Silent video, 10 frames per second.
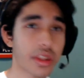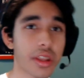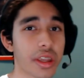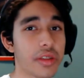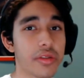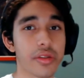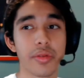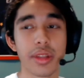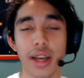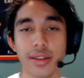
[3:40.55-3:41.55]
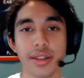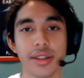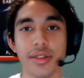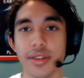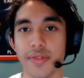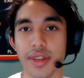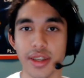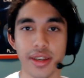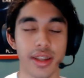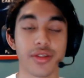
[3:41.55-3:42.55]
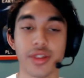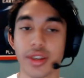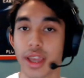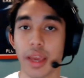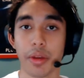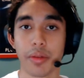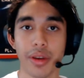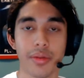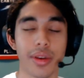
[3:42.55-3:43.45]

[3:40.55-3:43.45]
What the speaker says: 3000 series NVIDIA that just came out, by the way.